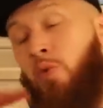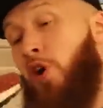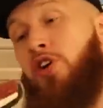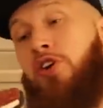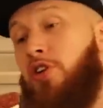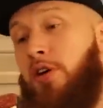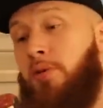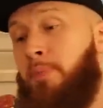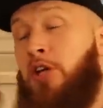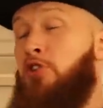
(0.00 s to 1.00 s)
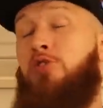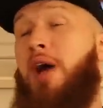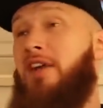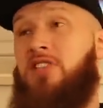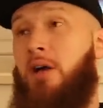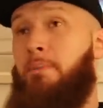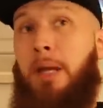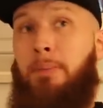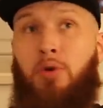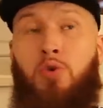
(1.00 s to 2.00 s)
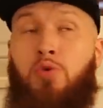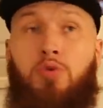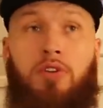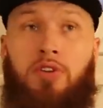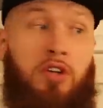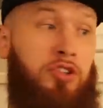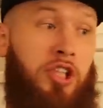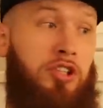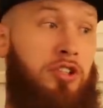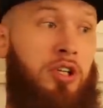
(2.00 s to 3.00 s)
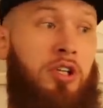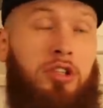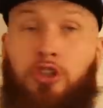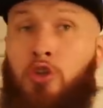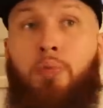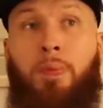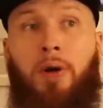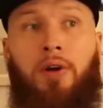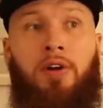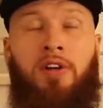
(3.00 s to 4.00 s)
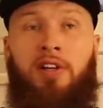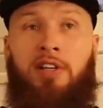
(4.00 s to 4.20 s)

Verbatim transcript: Well, you know, you, but you do have some people who they're just super